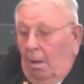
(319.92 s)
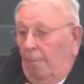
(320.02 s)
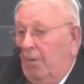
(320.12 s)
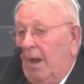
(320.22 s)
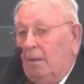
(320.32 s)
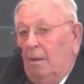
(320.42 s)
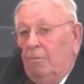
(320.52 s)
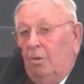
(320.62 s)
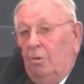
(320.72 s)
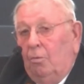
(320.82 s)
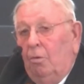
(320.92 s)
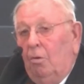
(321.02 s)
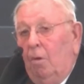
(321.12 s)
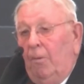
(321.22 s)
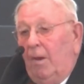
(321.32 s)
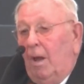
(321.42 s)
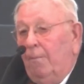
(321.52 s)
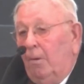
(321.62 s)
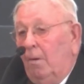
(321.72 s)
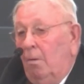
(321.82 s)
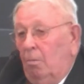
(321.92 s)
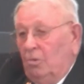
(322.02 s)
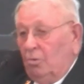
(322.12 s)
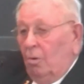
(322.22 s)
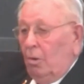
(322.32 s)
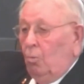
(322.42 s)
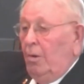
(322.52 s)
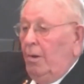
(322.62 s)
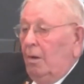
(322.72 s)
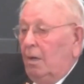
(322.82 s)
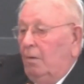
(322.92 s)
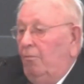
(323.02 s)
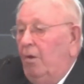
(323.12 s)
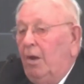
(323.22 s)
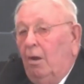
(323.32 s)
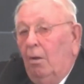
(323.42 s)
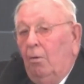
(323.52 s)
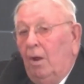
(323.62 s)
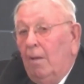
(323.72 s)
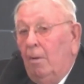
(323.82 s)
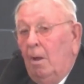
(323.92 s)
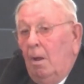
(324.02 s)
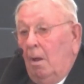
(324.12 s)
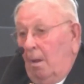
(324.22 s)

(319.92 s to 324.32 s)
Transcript: I backed up to the door, opened up, and was going to go in there and get ready to load up.